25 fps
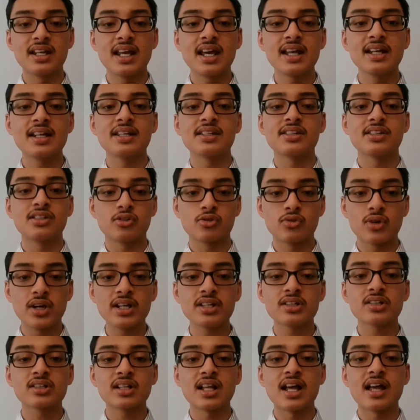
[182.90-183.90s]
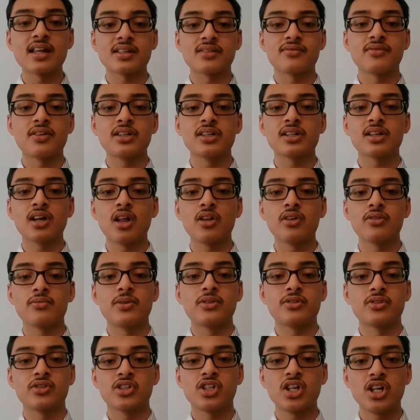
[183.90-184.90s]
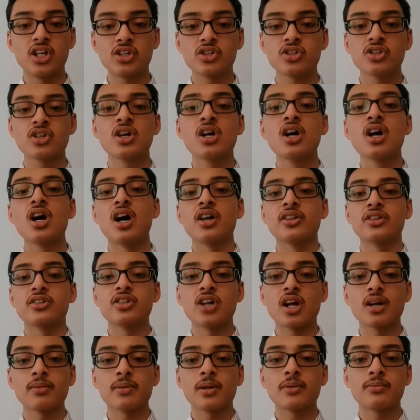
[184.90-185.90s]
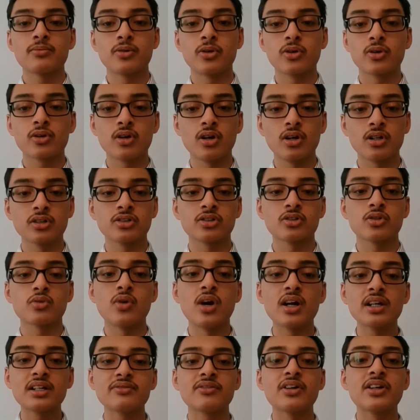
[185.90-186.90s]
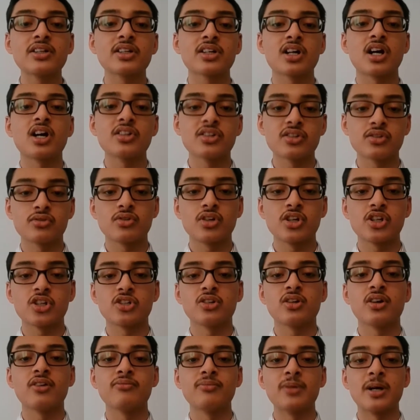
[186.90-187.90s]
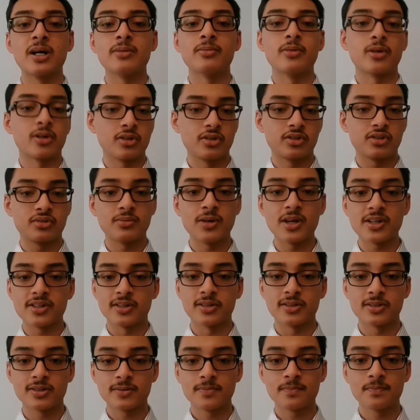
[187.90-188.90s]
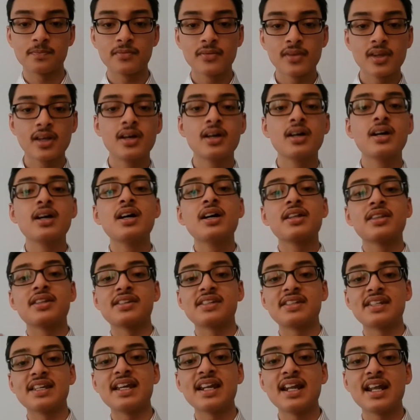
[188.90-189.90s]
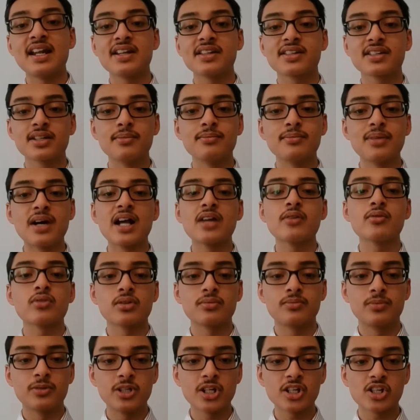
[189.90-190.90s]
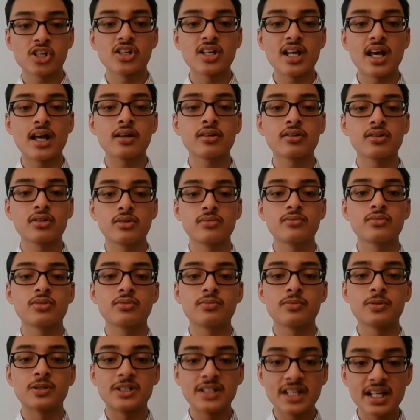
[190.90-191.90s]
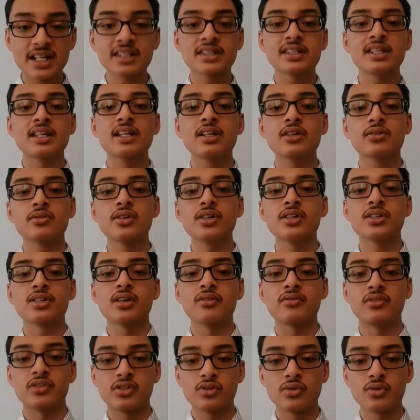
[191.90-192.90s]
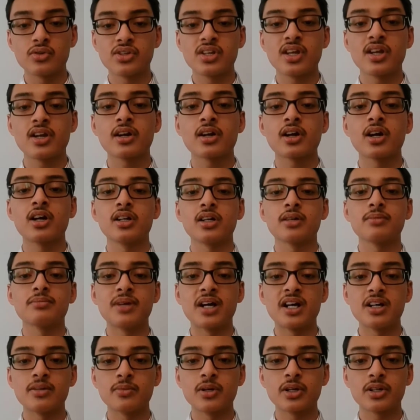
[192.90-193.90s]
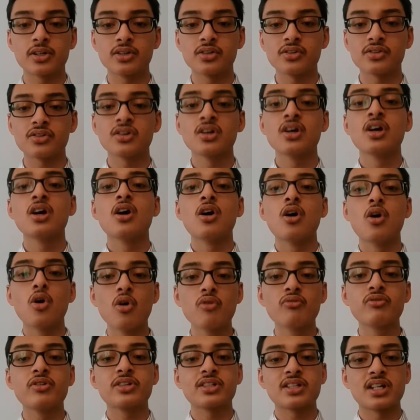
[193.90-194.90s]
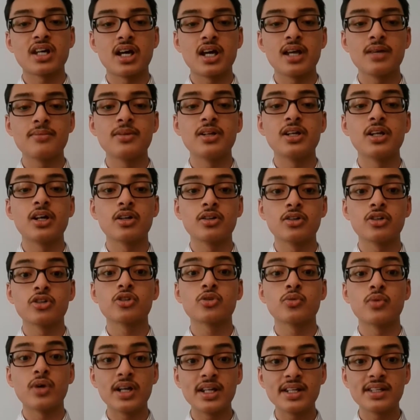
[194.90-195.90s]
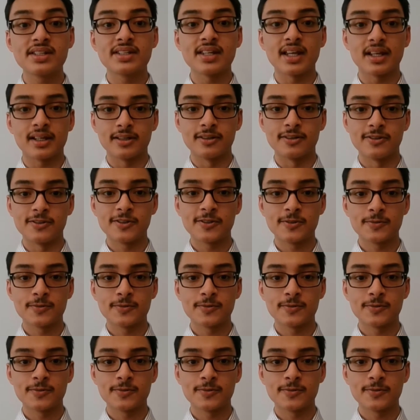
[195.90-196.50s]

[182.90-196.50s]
is trained to classify the colorimetric change on the dot blood protocol to quantify the concentration of biomarkers present. The CNN is combined with a prediction algorithm to predict the increase of associated cardiac biomarkers over time in under 20 seconds.